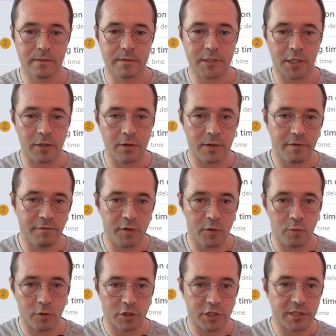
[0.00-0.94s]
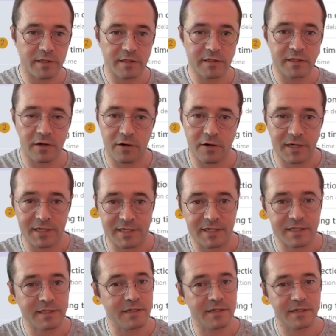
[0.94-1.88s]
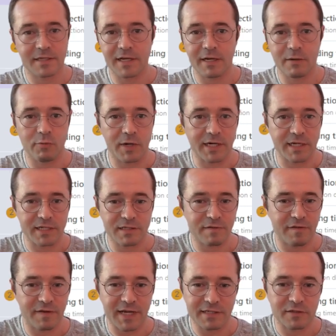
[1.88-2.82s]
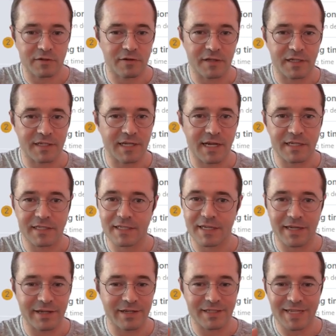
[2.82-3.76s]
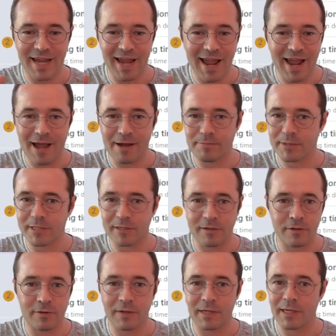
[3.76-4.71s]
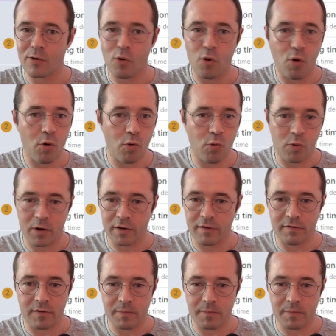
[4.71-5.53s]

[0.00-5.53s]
So if you watch the target distance here, when it's flat on the desk, it's absolutely all over the